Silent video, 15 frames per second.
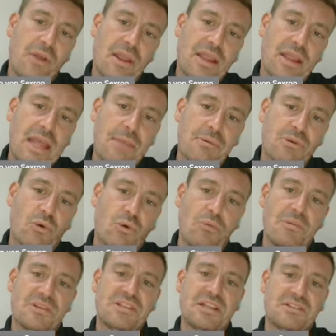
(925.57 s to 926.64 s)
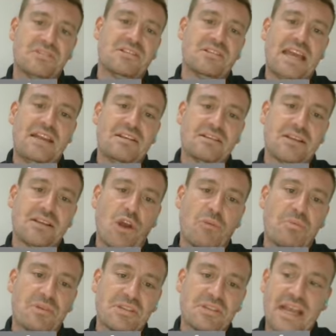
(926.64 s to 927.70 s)
like, he would almost instantaneously
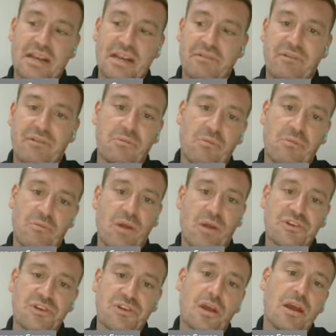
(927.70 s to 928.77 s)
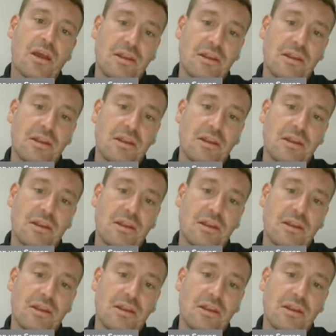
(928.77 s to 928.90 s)
open a second front with Russia.